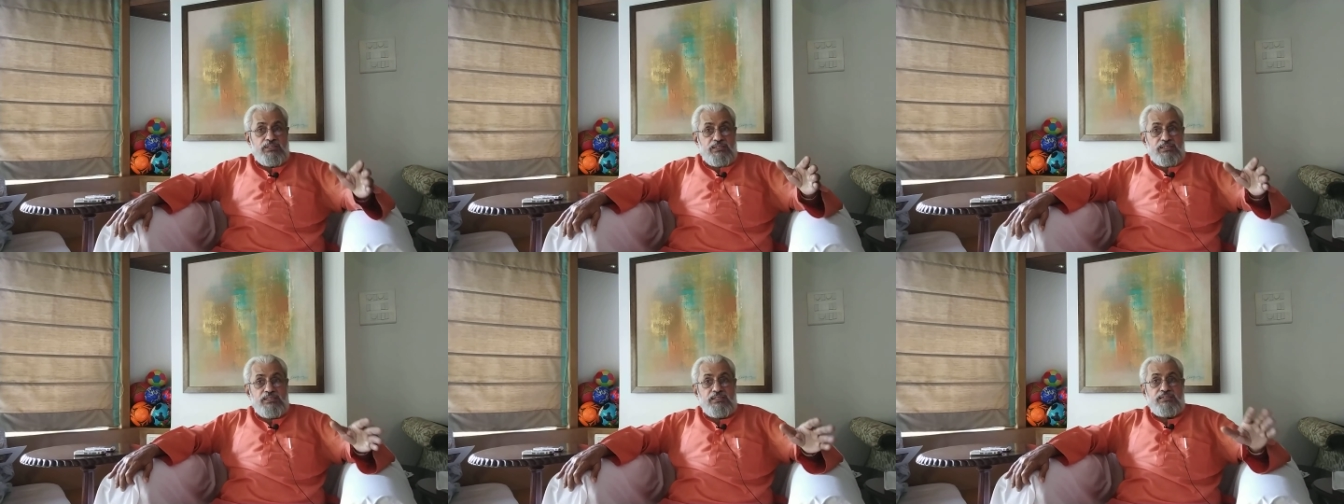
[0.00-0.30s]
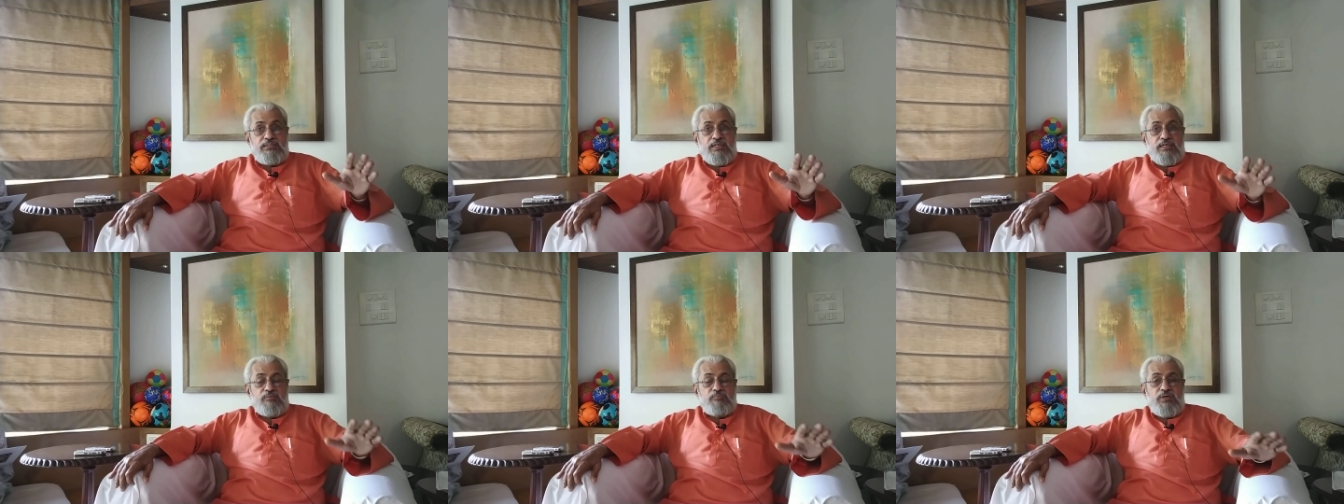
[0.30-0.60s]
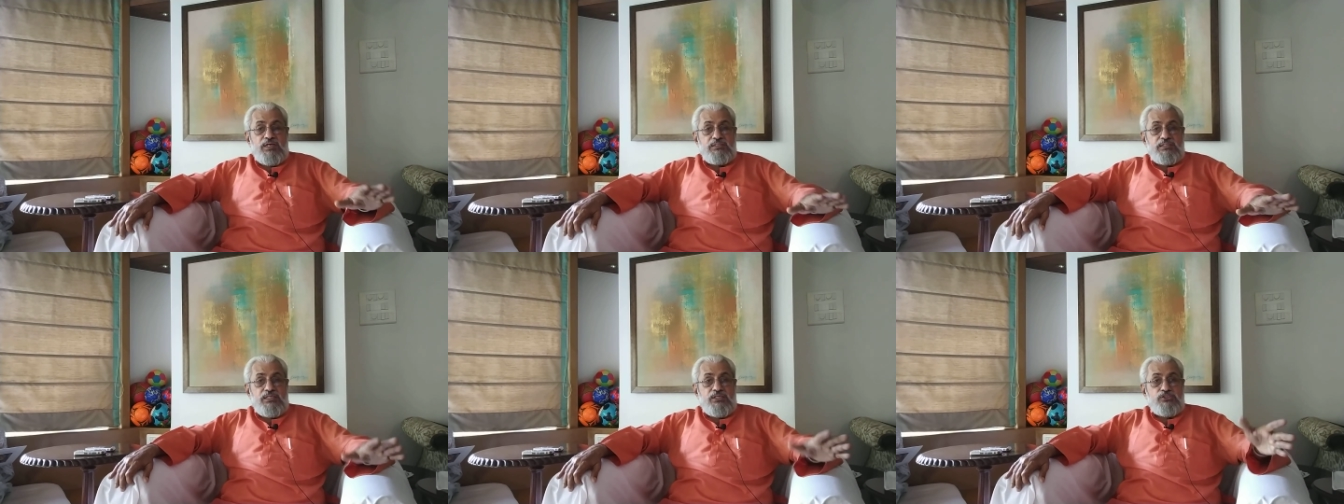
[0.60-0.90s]
in
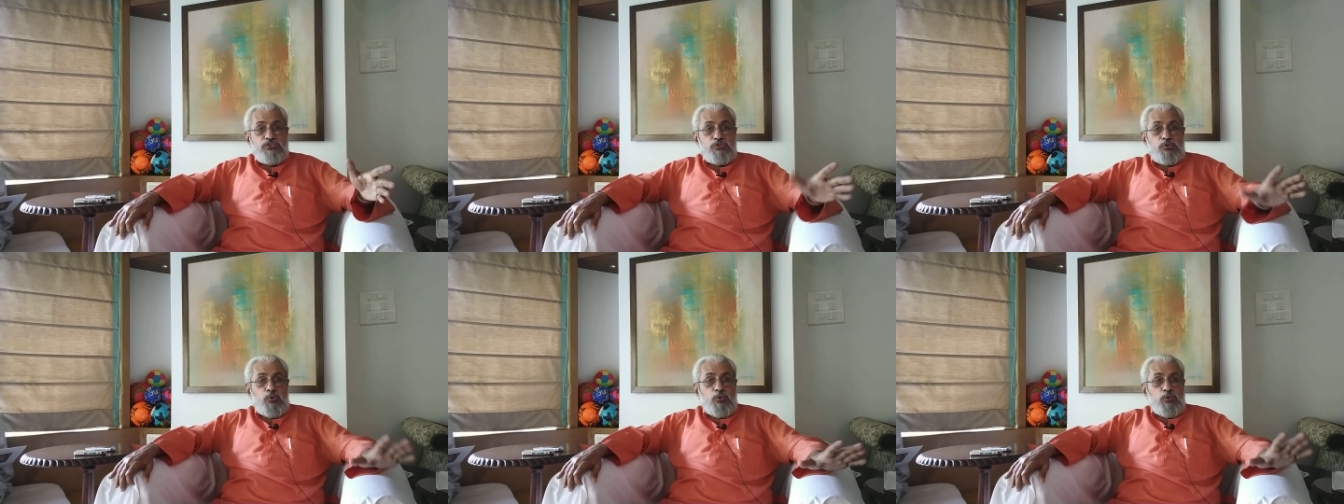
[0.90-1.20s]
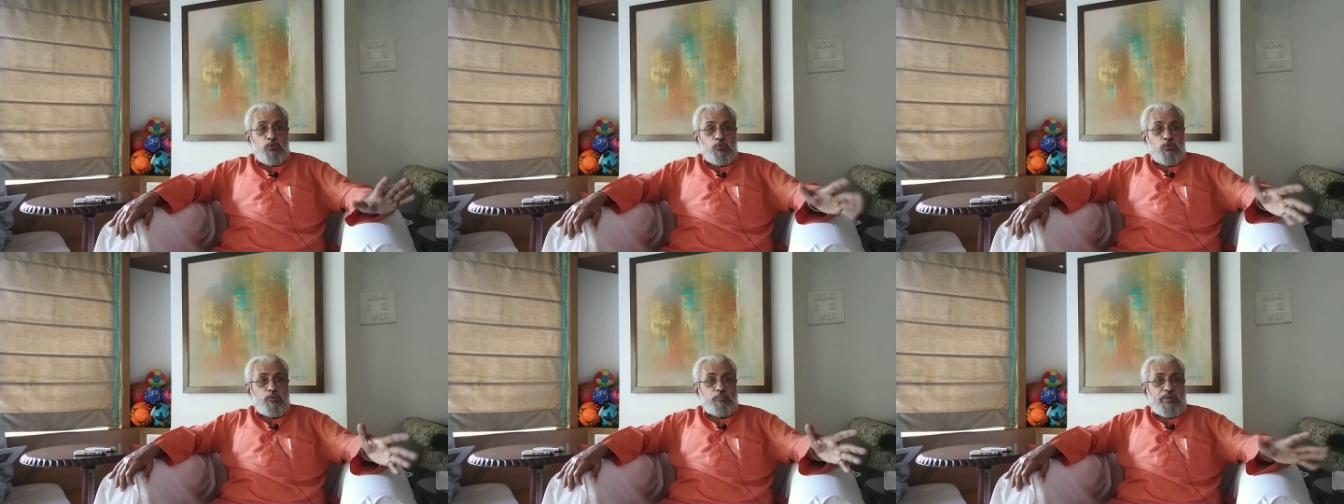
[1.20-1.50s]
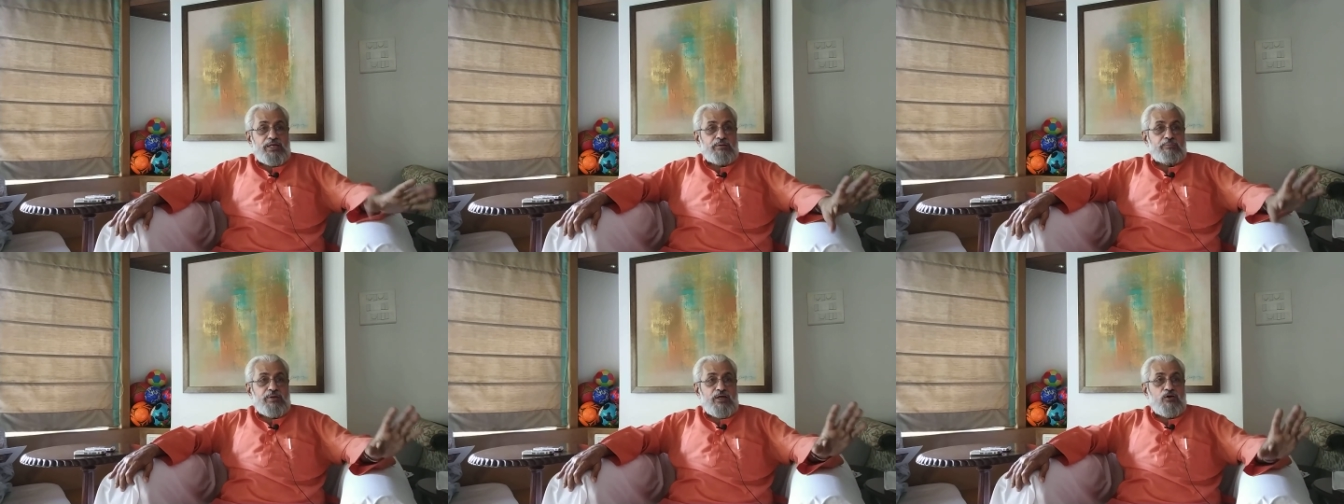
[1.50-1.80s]
dharma there is no rule
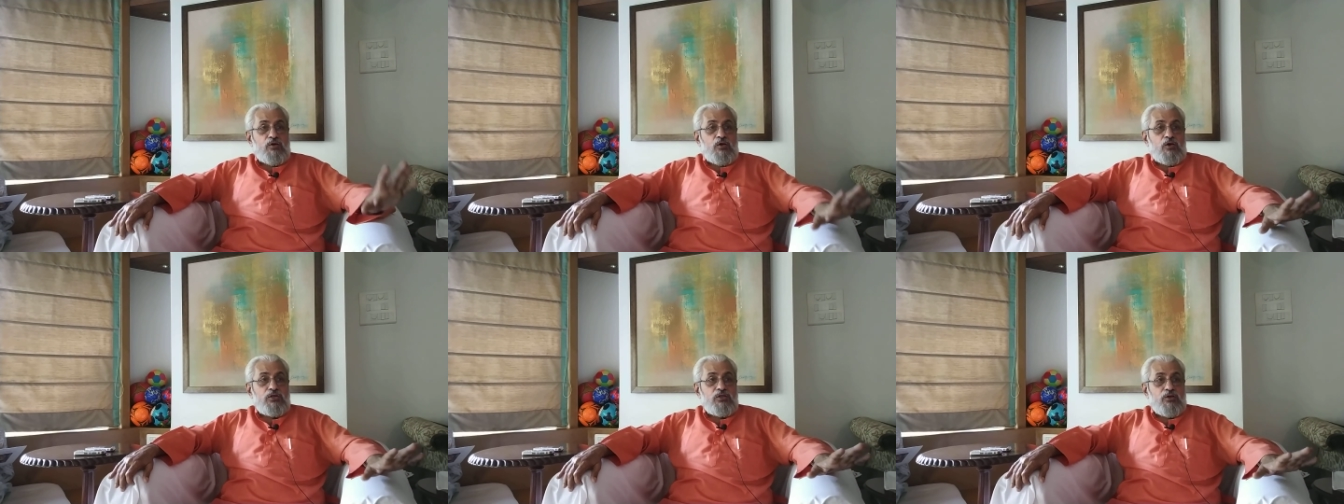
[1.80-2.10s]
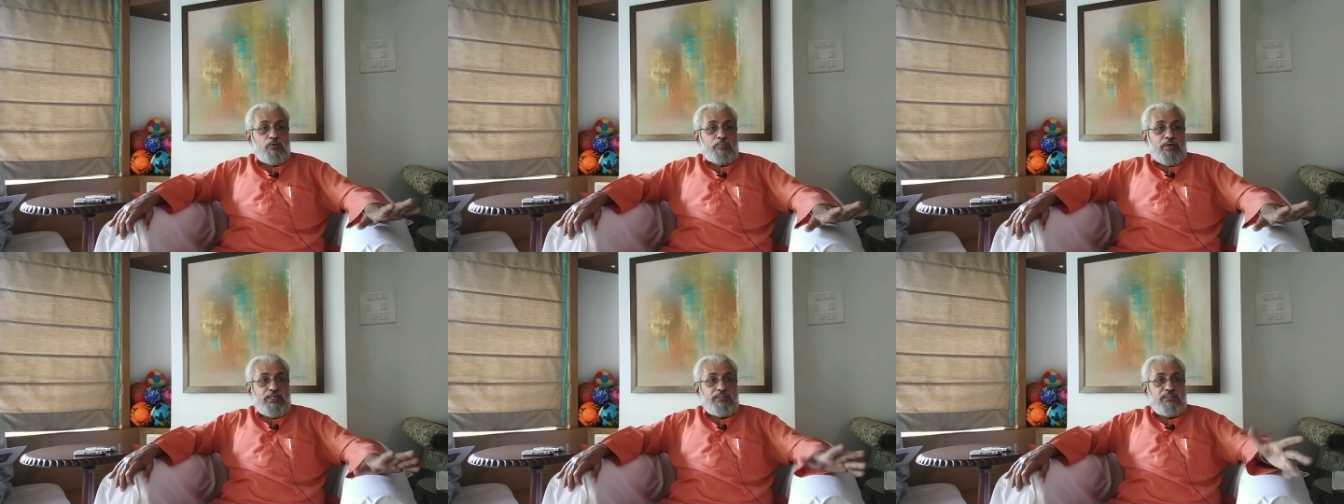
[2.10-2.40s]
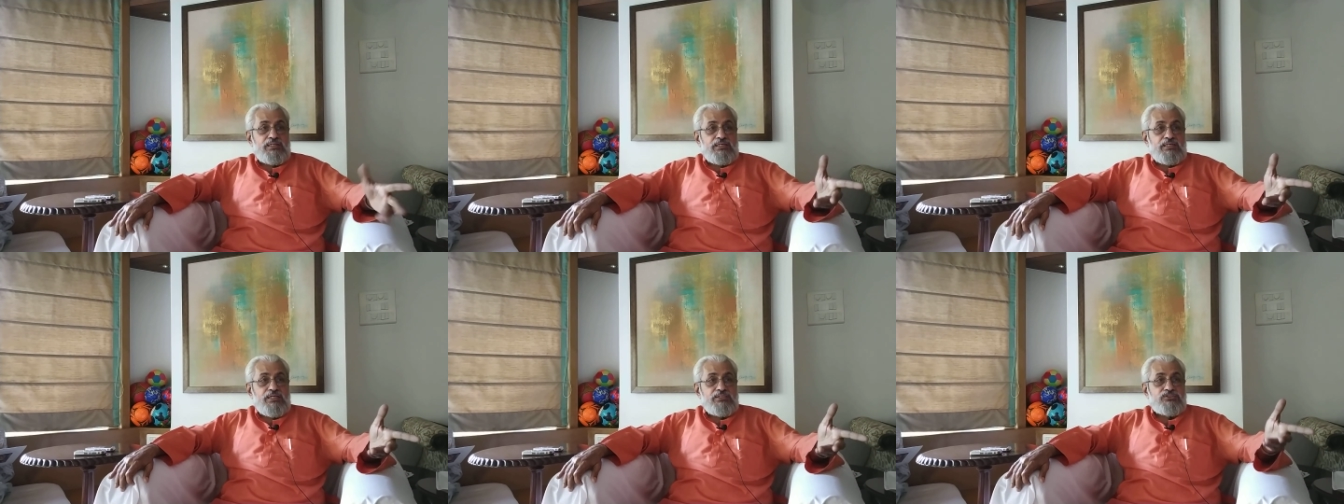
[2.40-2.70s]
made by God or man
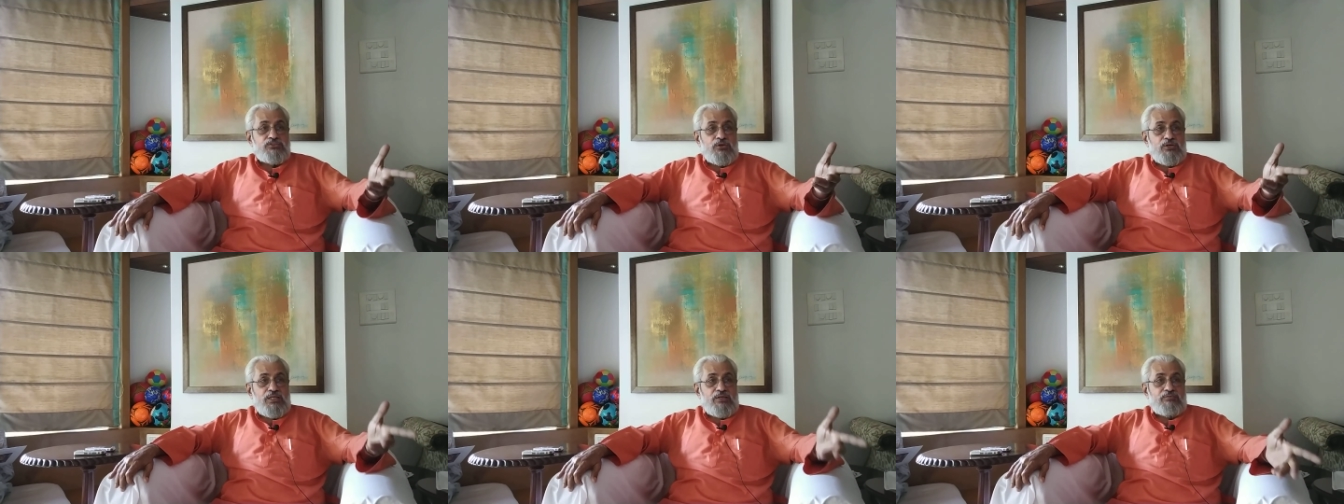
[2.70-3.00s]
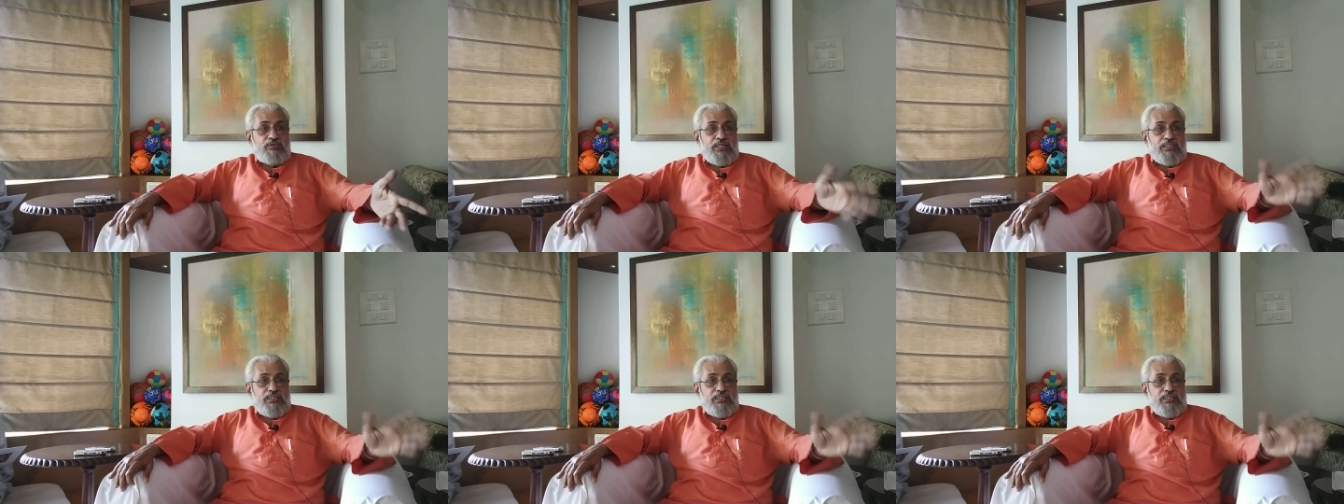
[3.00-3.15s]
that does not have an